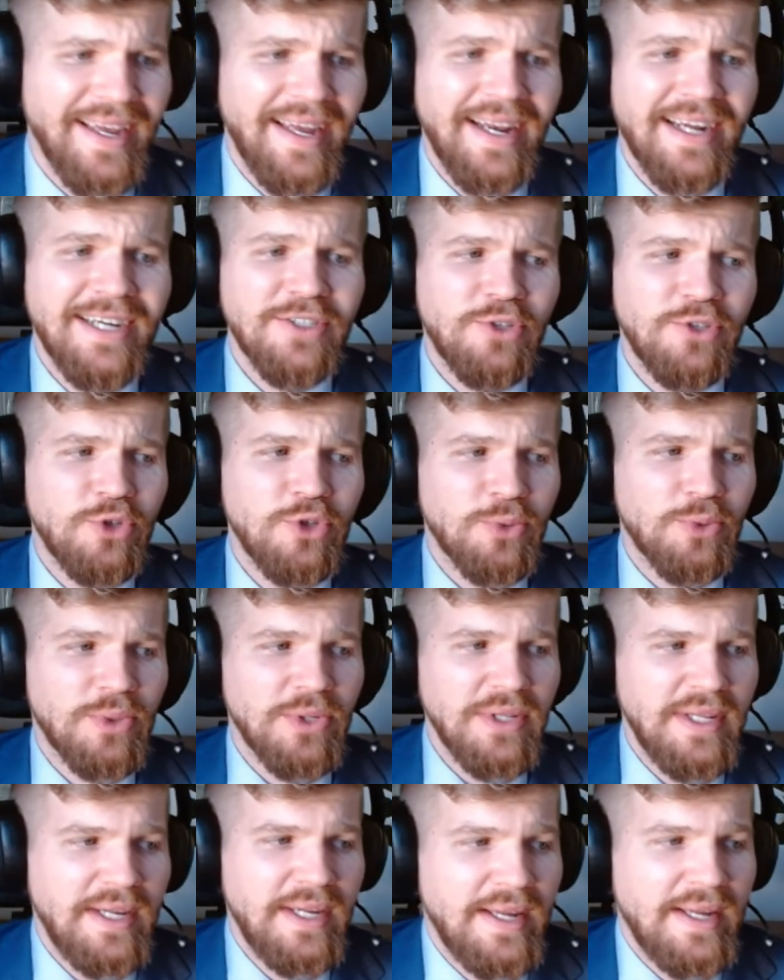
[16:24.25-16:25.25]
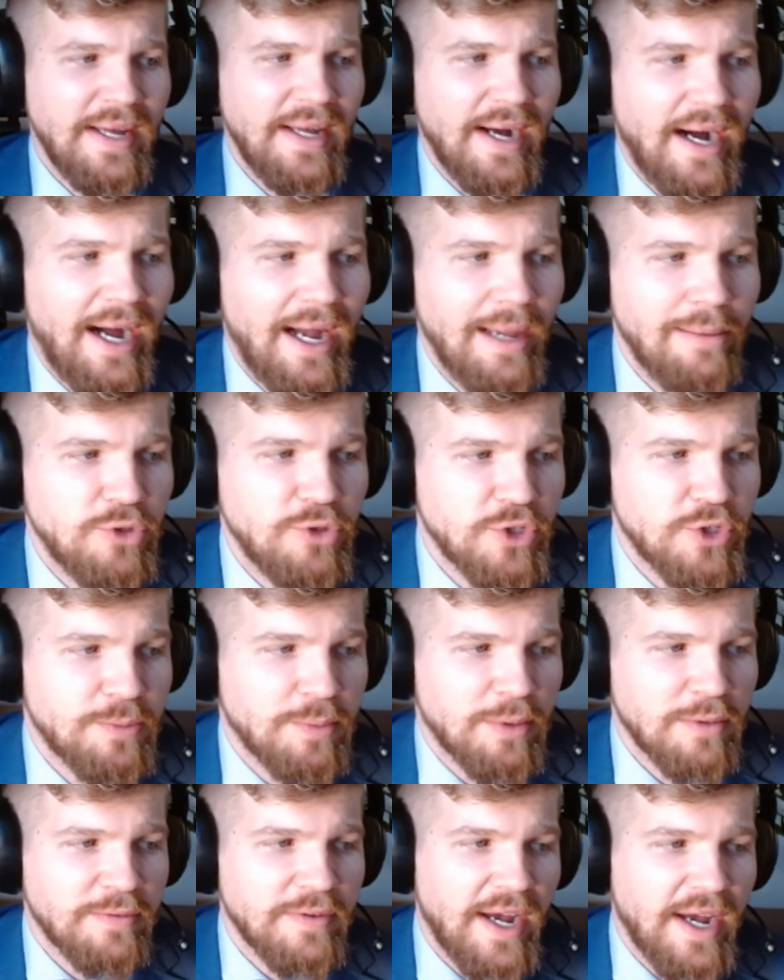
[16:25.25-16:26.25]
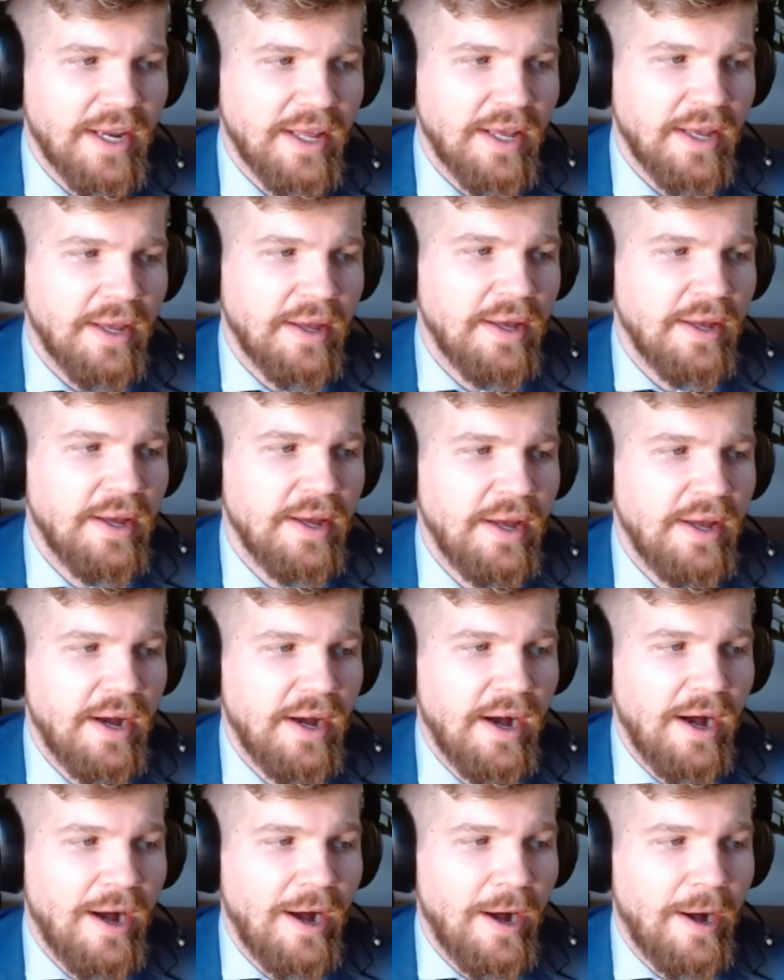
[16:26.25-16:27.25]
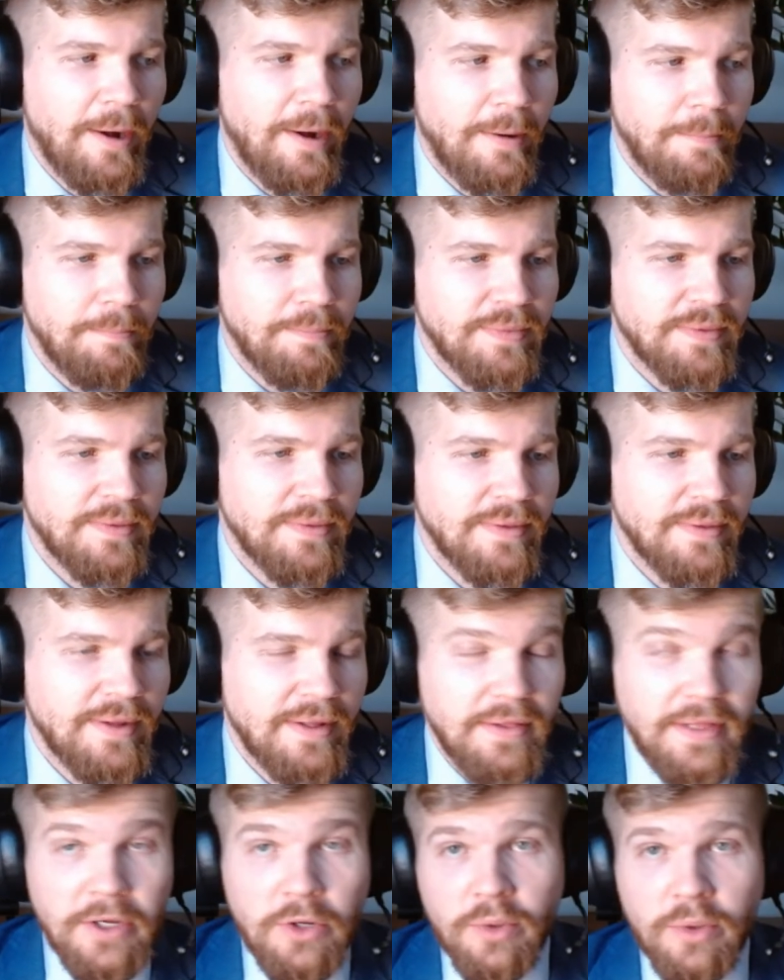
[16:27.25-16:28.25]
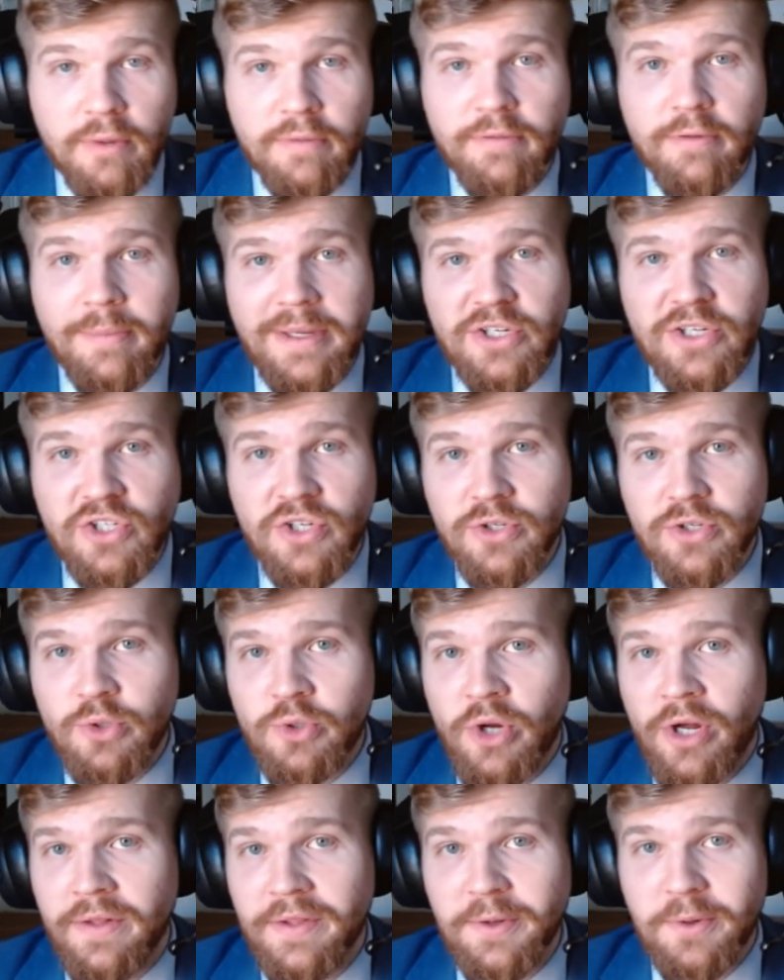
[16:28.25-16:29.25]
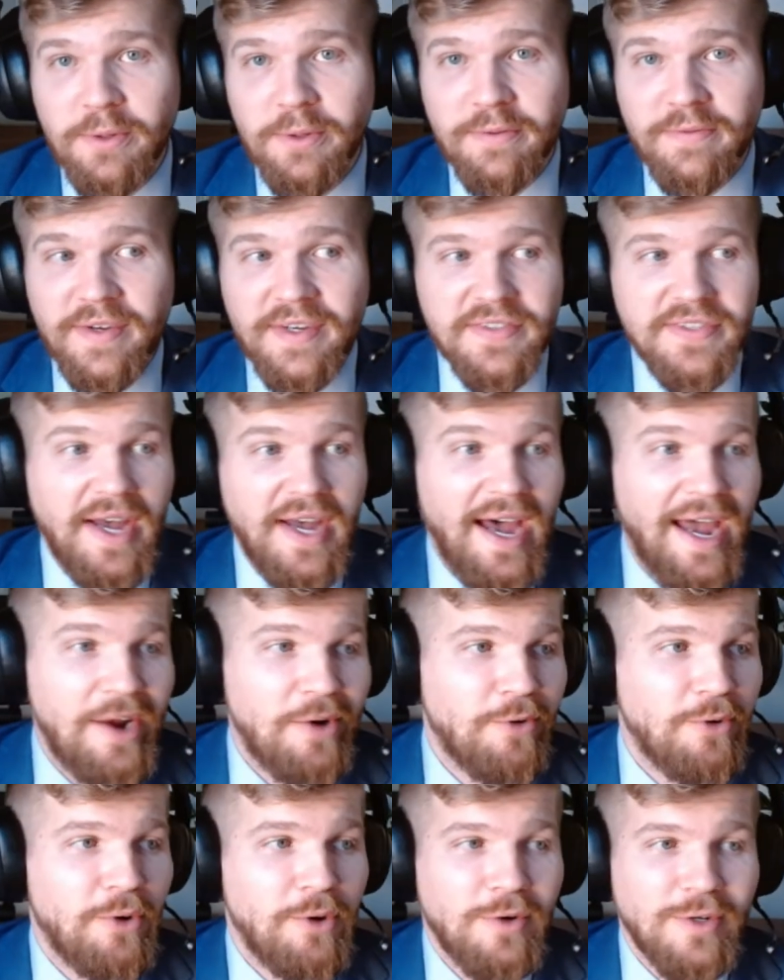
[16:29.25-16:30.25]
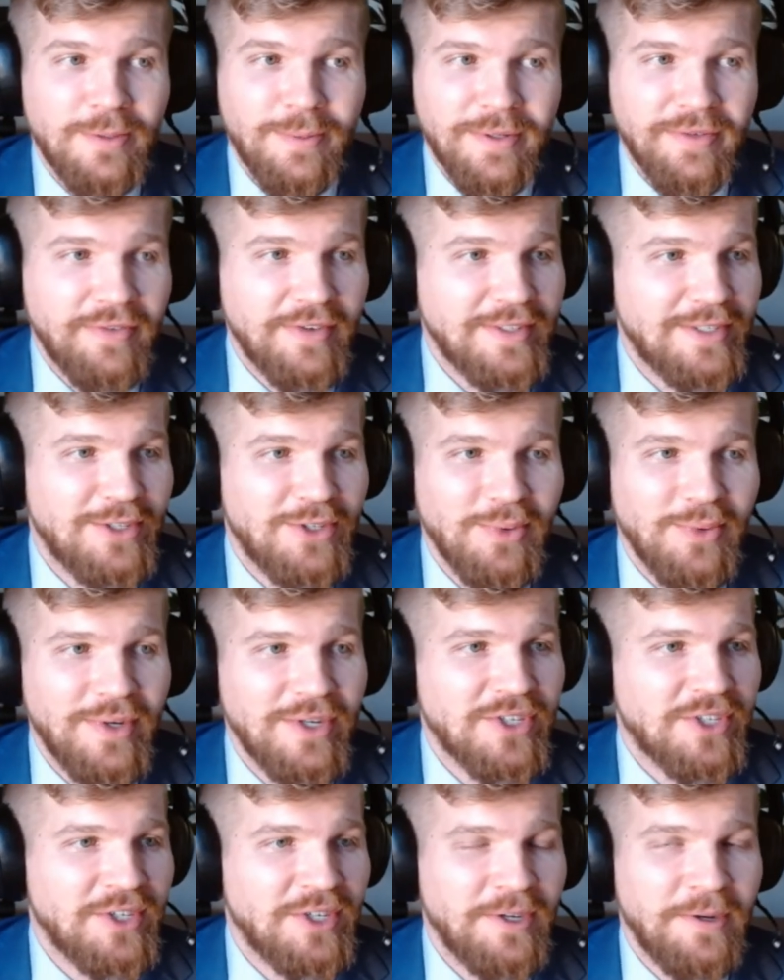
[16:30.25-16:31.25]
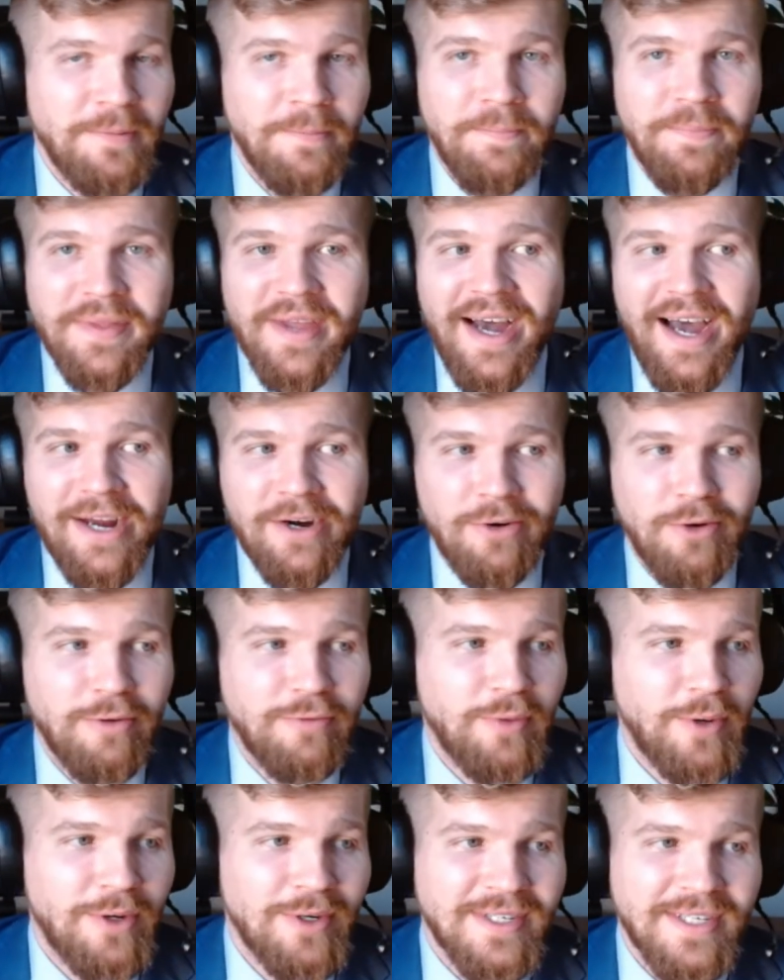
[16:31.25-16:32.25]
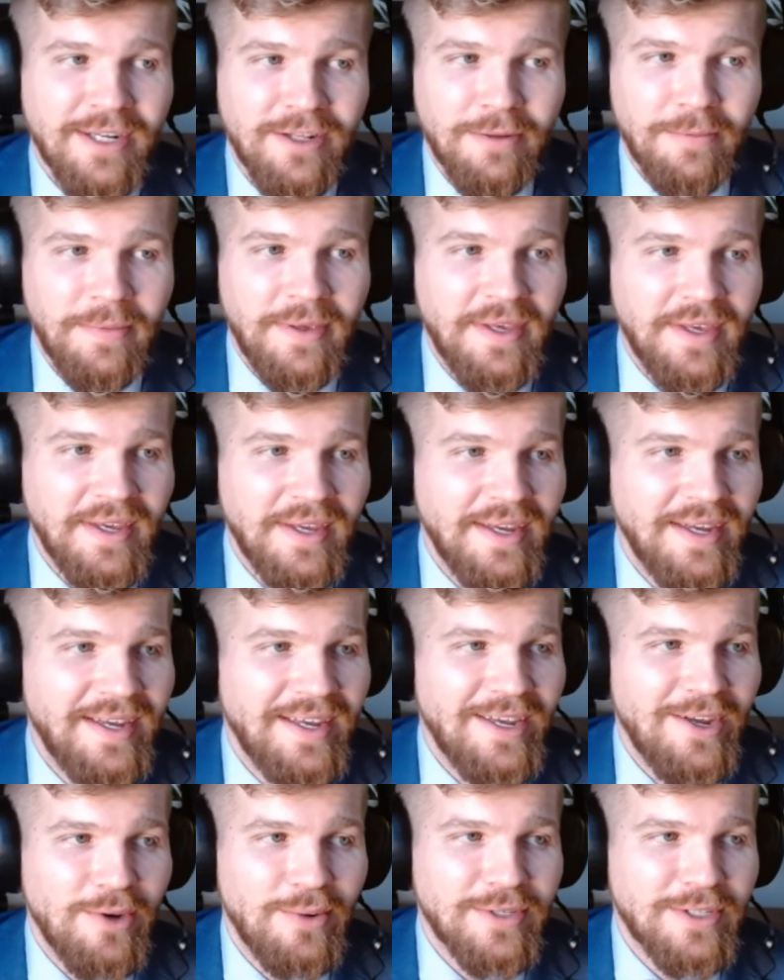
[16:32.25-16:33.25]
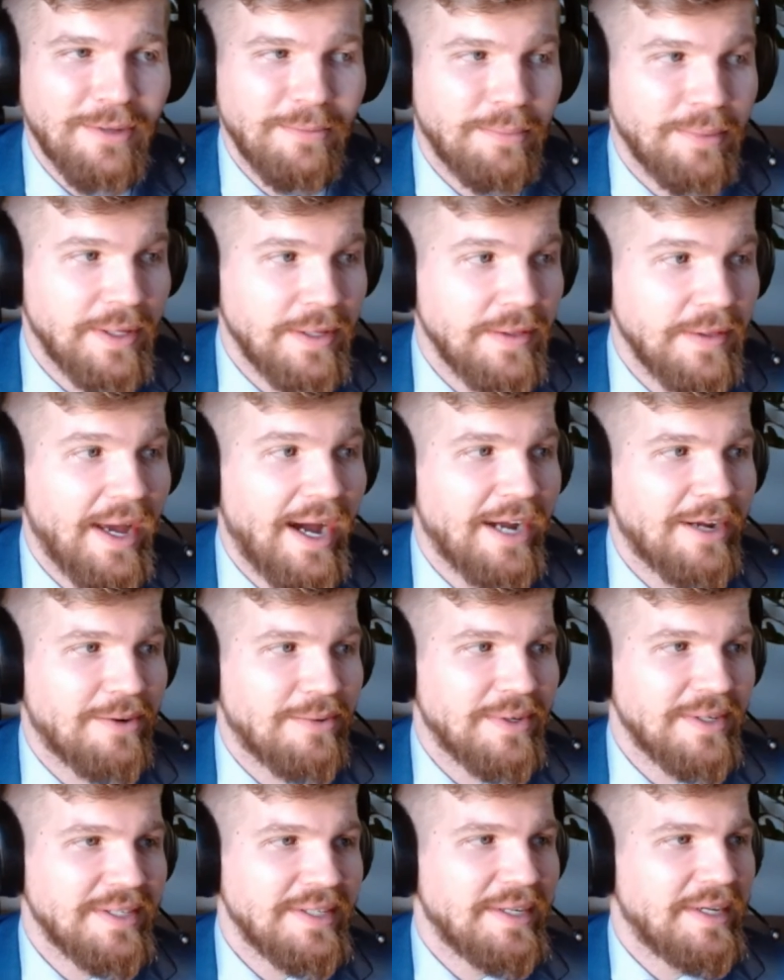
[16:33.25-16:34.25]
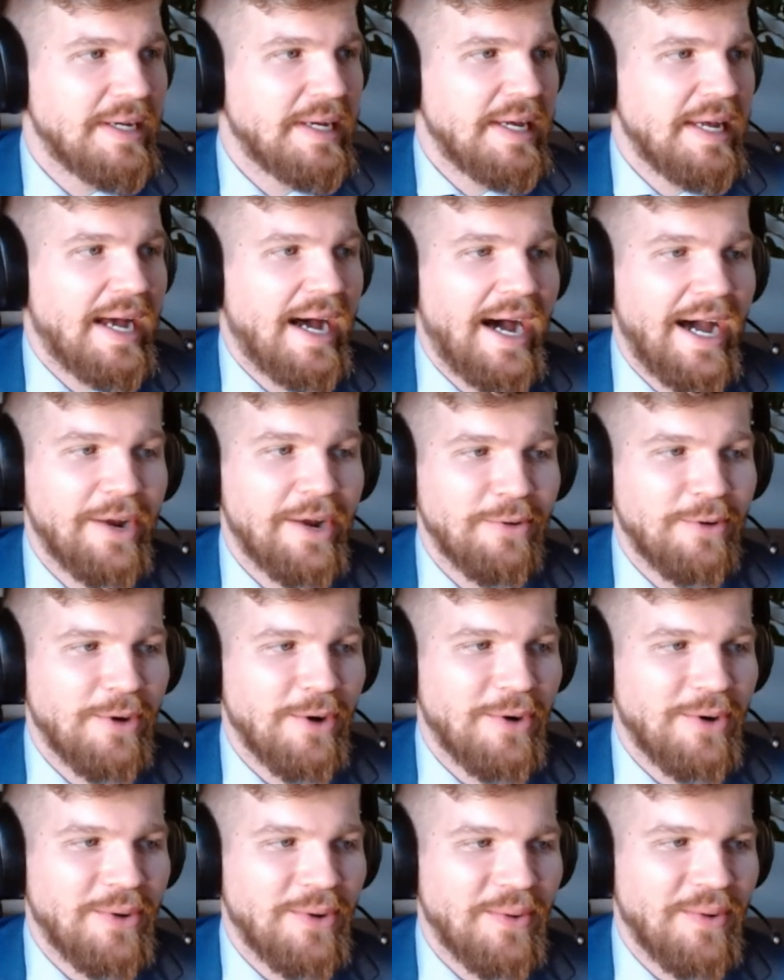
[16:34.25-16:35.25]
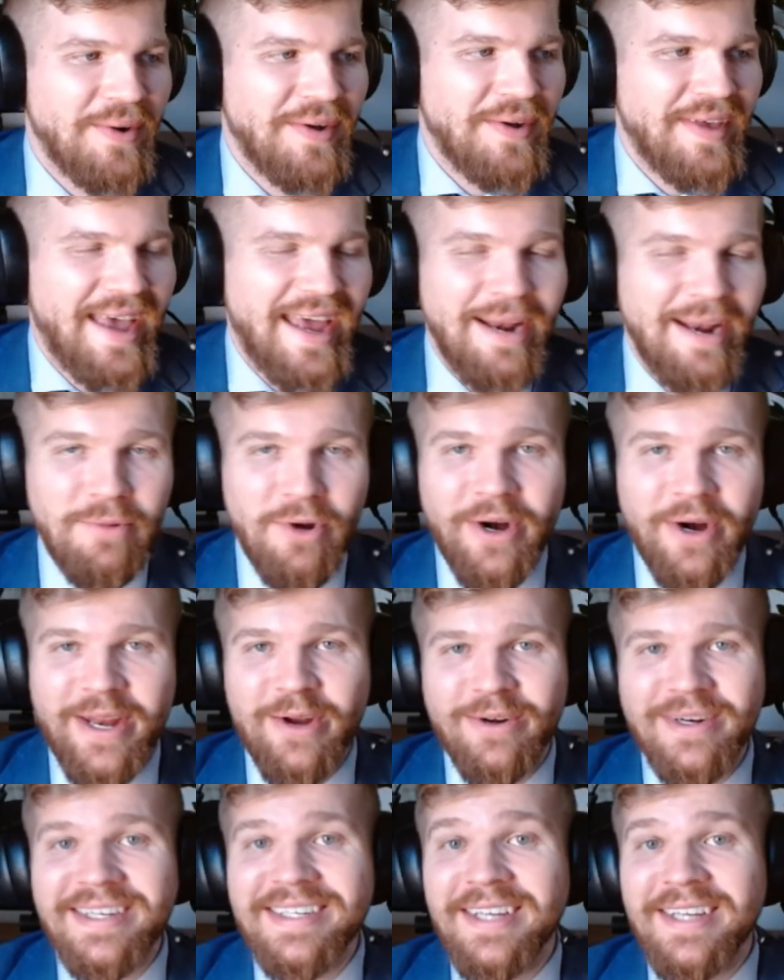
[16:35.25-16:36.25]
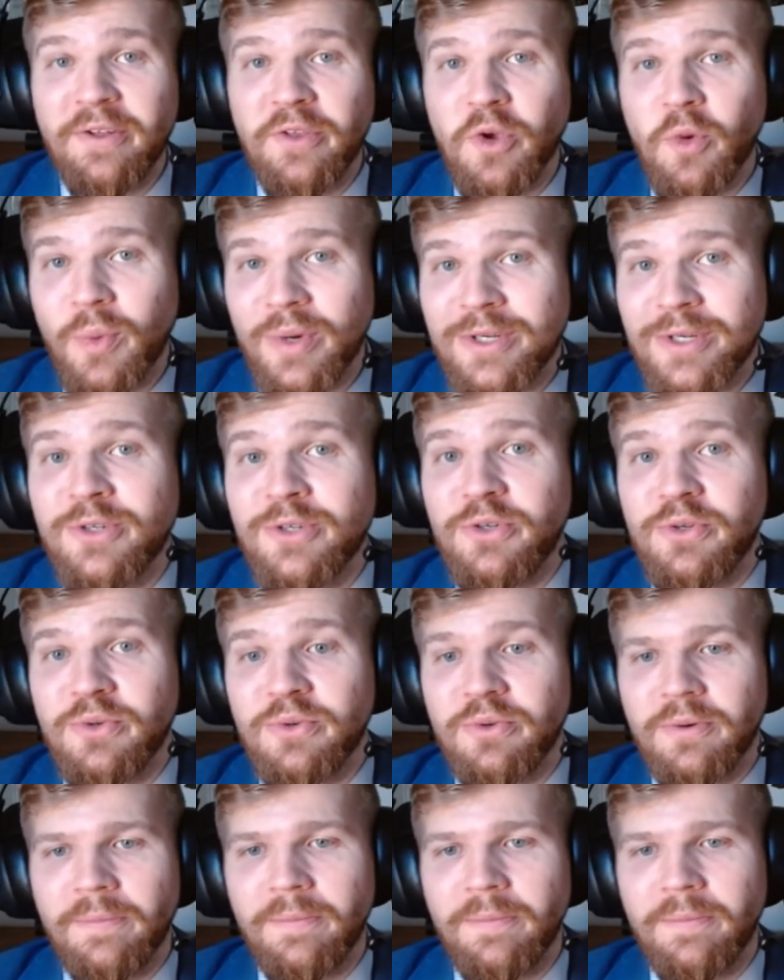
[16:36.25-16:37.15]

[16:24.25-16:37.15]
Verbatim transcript: And as usual, I'm just providing um, legal information, so not legal advice. I don't know your specific situation. I don't know if what you're telling me, you know, is completely accurate. I don't know, and I'm not here to tell you what to do.